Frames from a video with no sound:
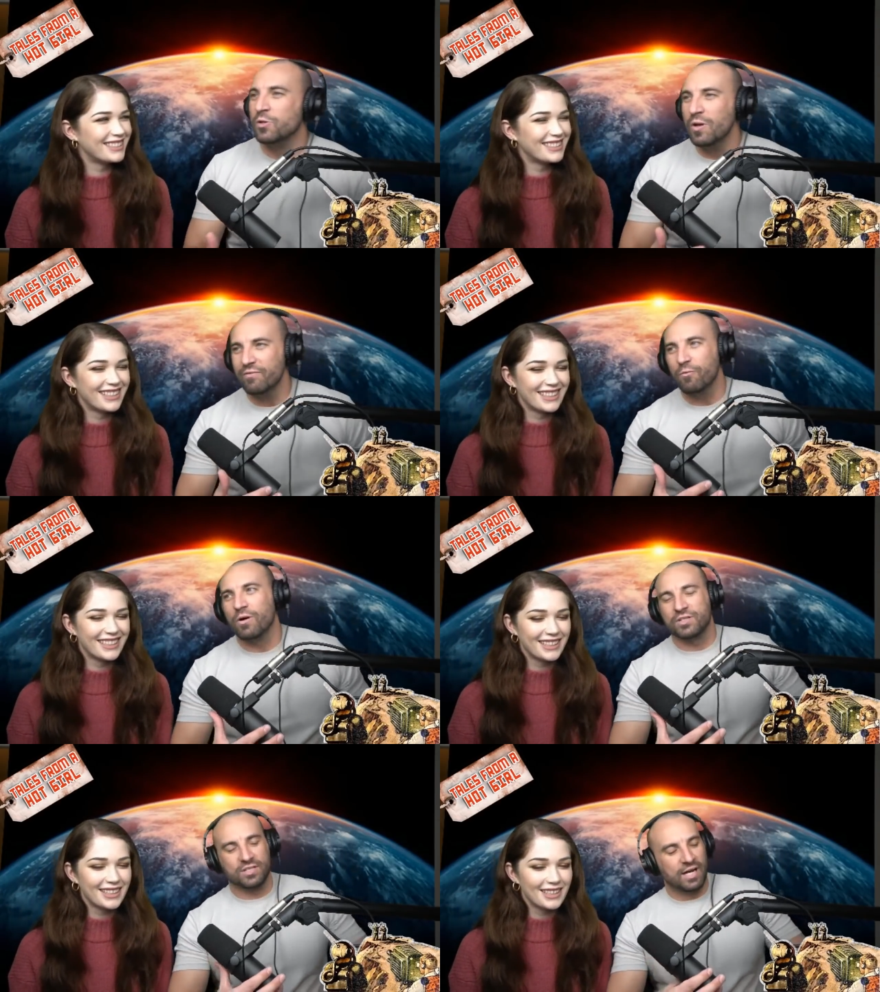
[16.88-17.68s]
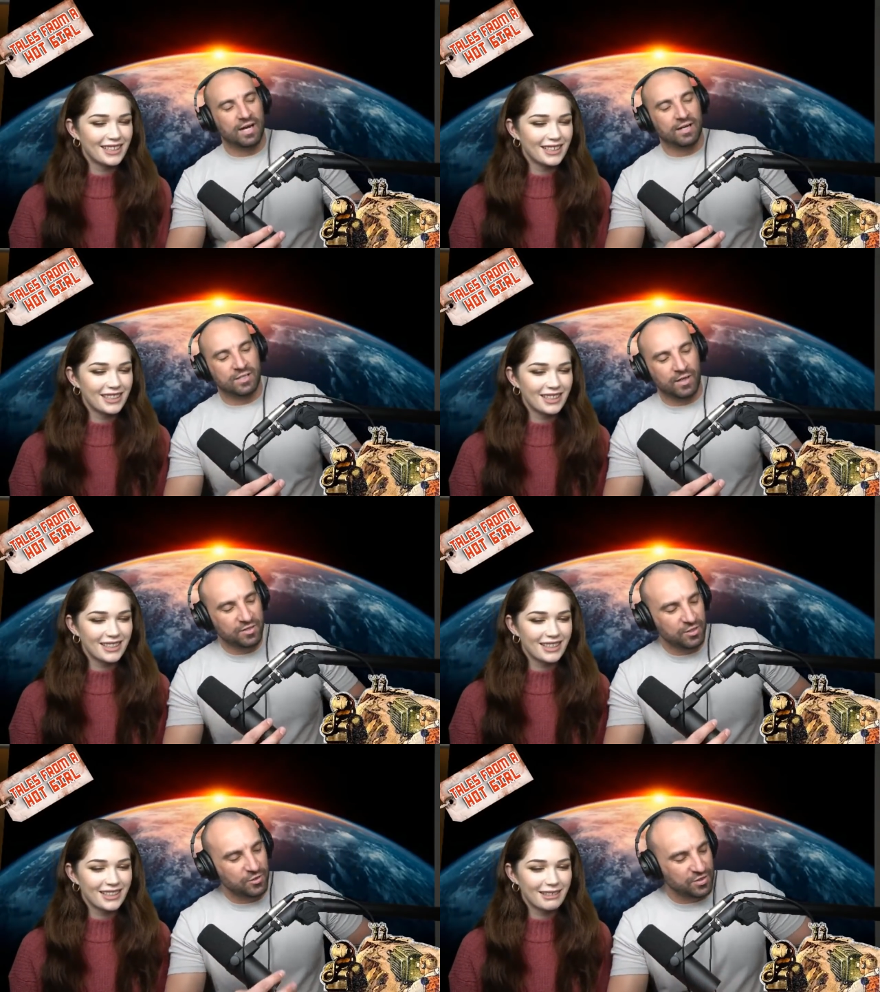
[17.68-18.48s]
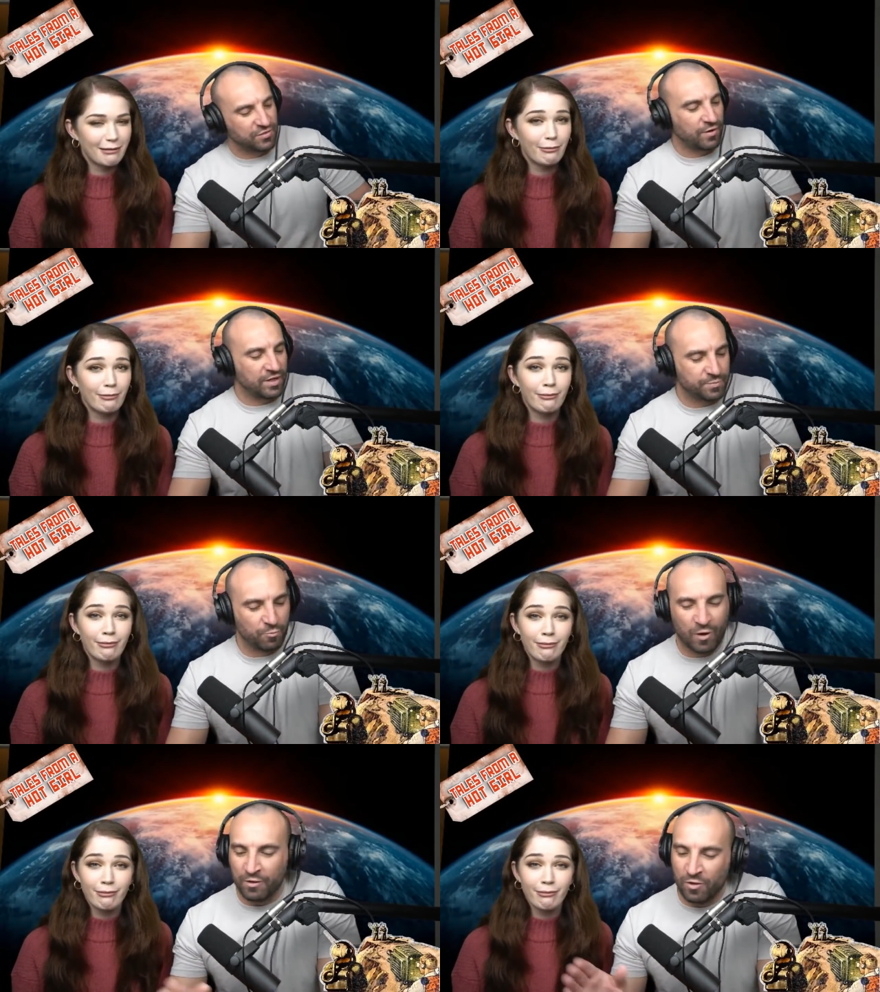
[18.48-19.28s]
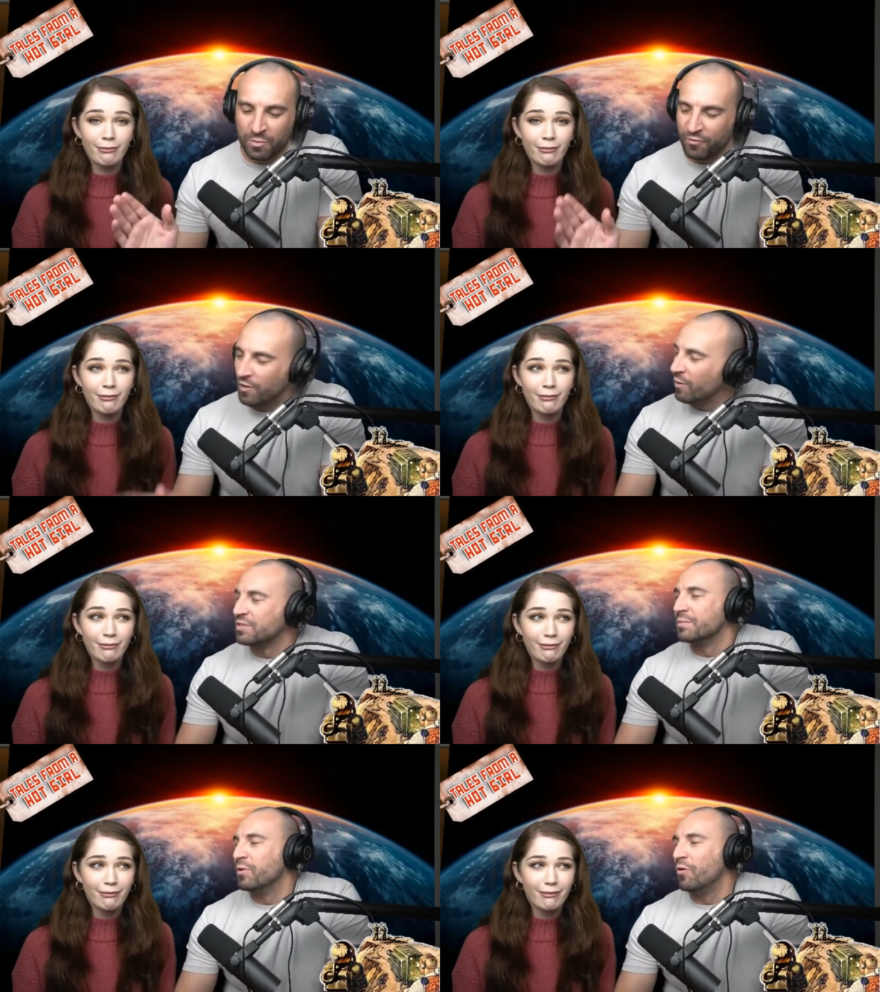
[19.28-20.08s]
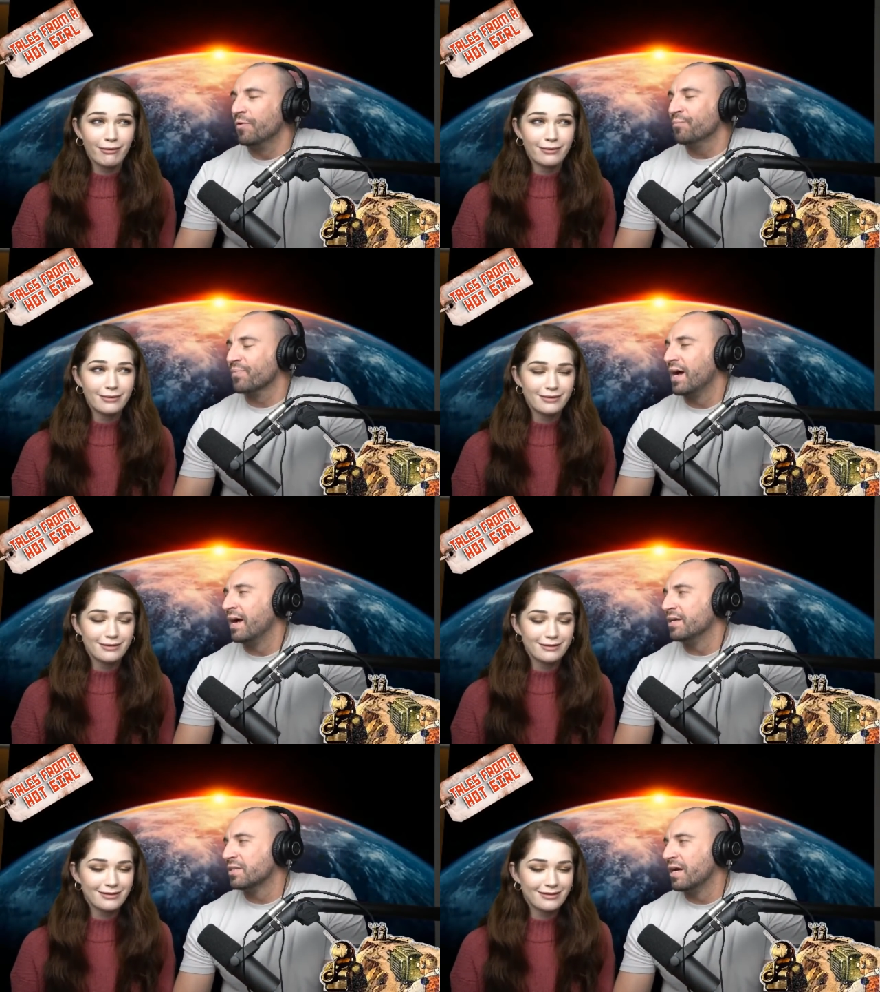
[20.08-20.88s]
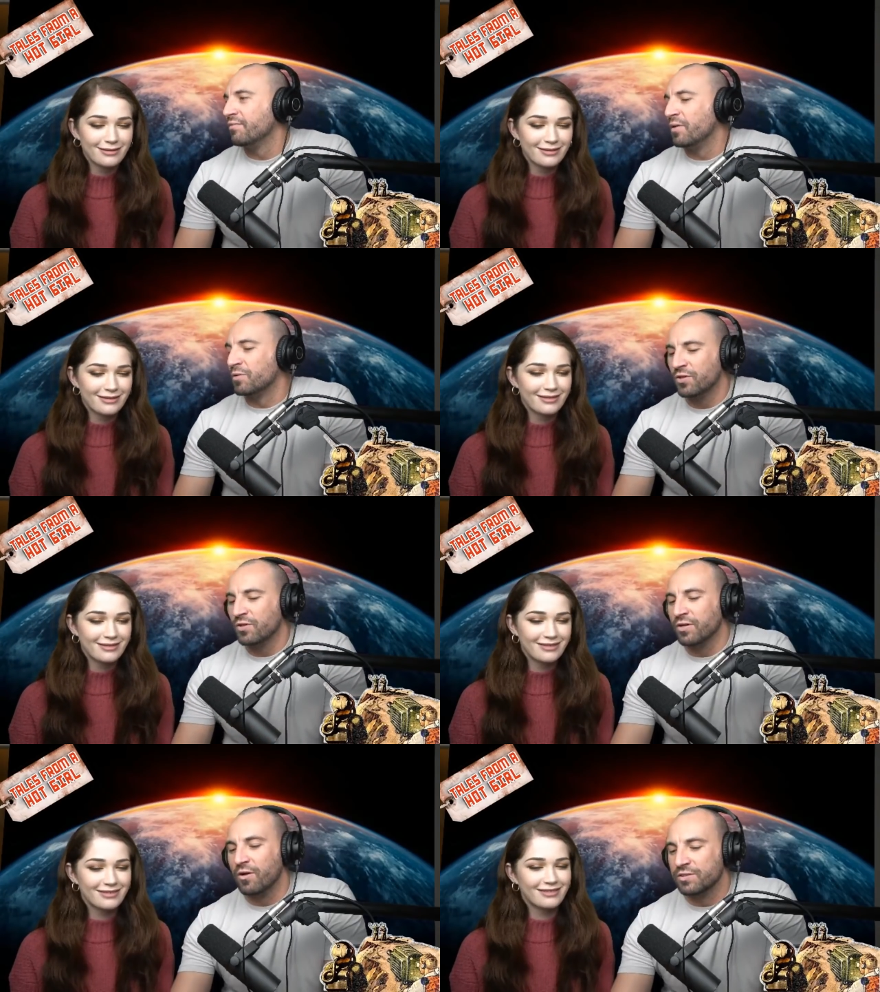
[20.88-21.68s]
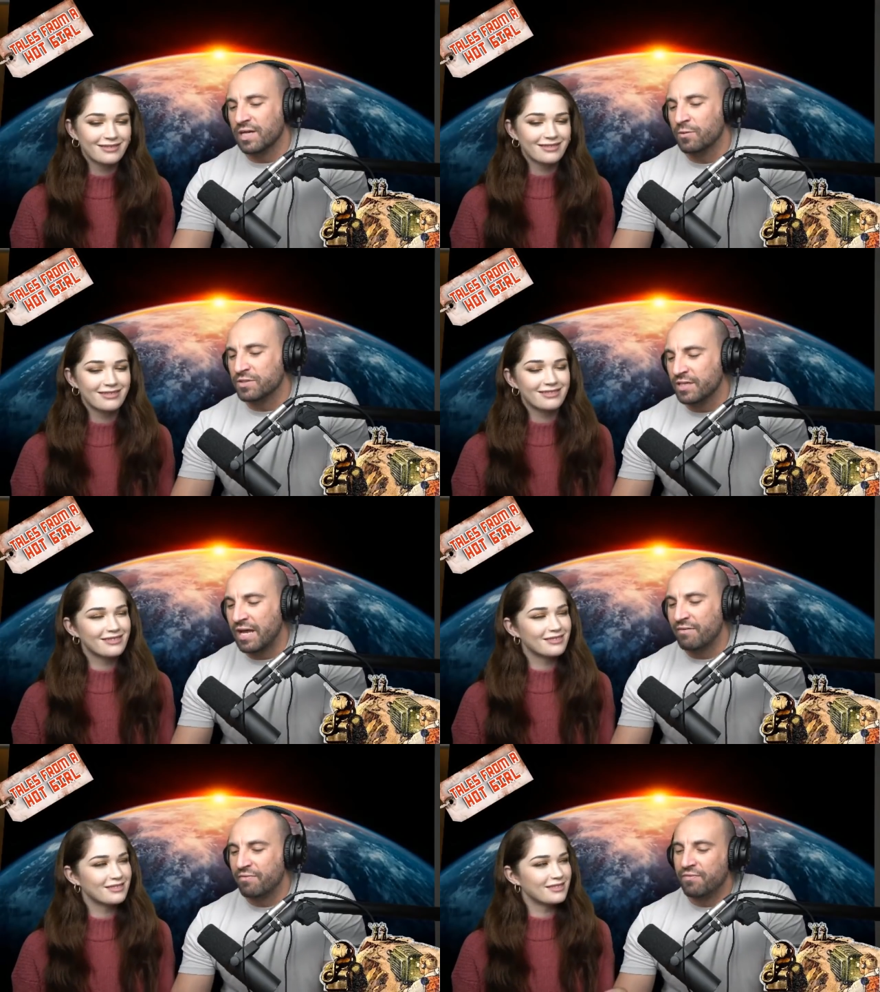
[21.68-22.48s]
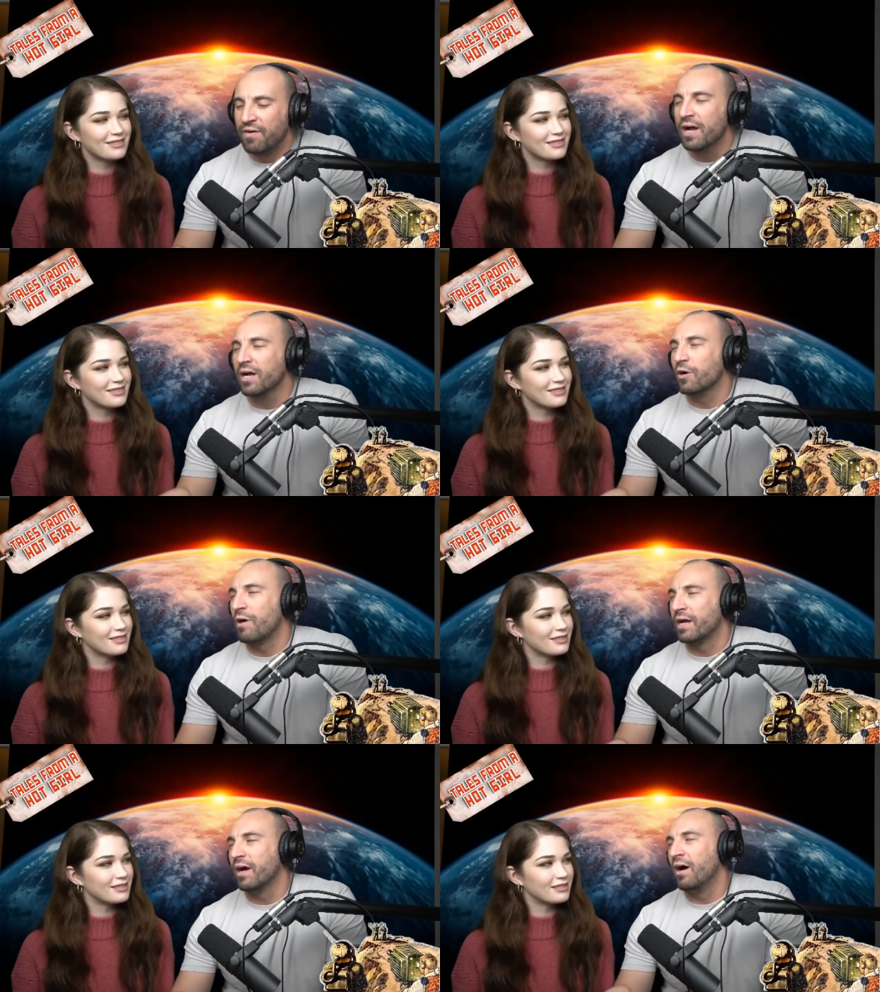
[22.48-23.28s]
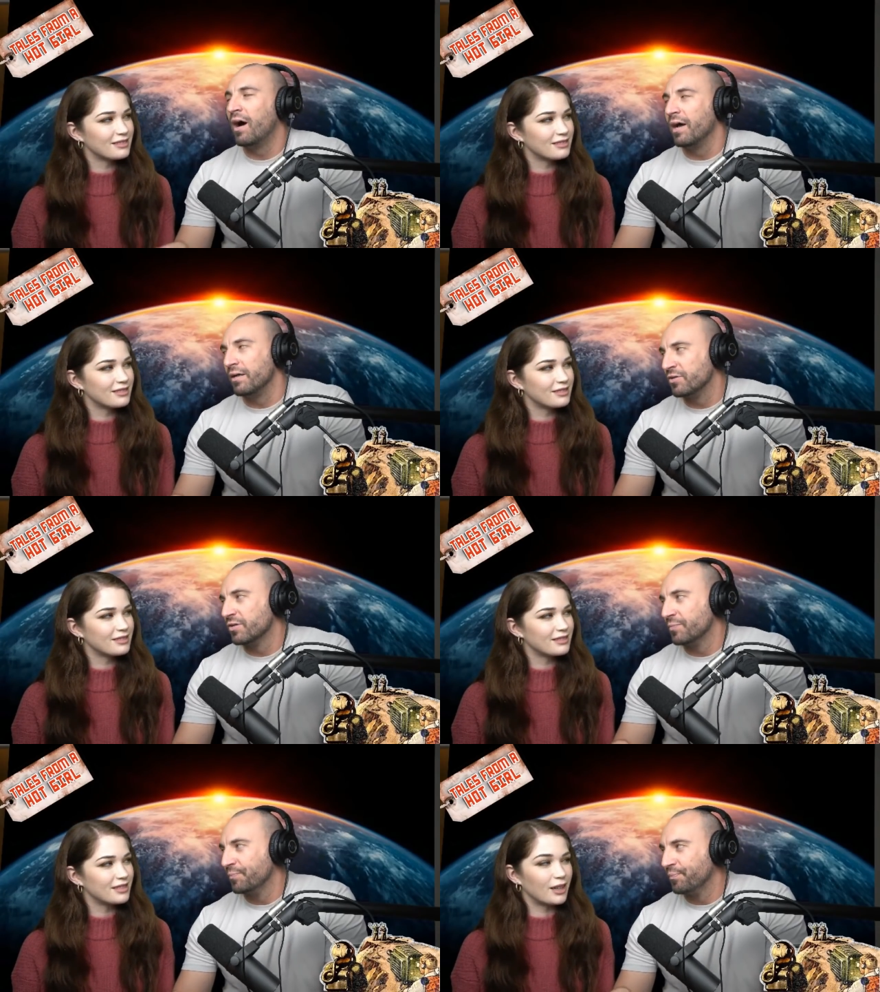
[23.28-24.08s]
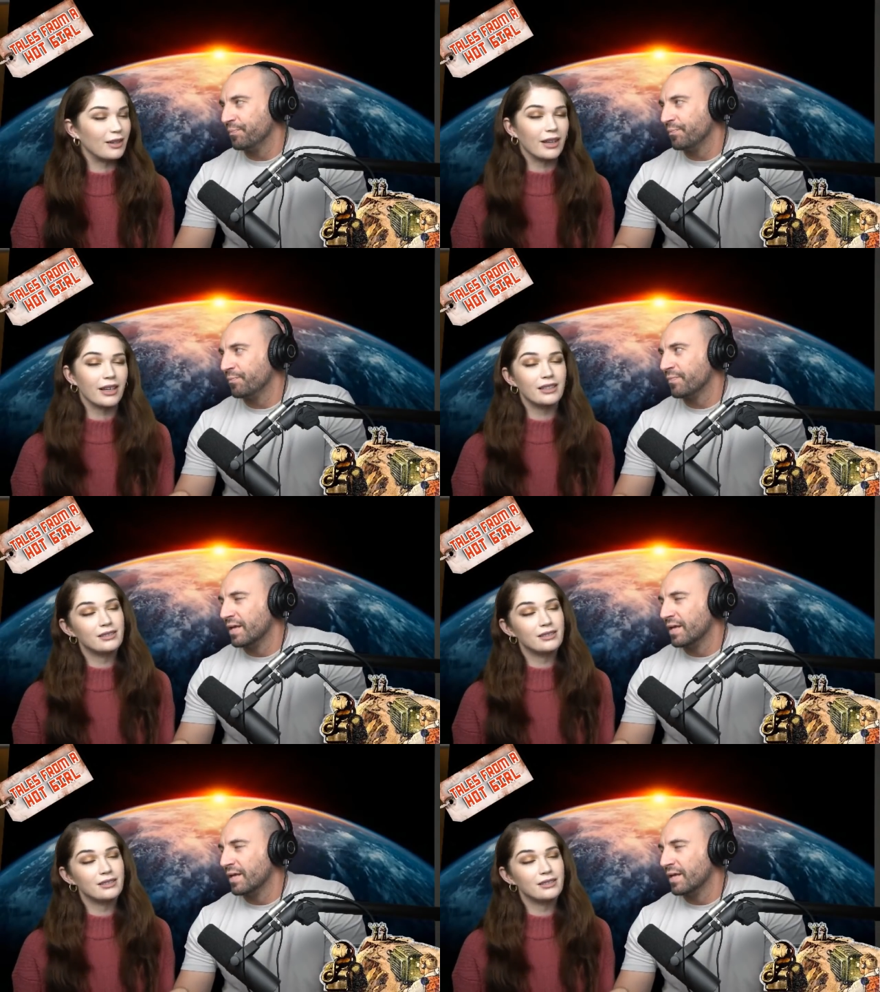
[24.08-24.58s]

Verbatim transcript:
Speaker 1: what's so I used to use this phrase long before I was in porn. I used to have there were certain girls I would say they have firecracker eyes. Okay.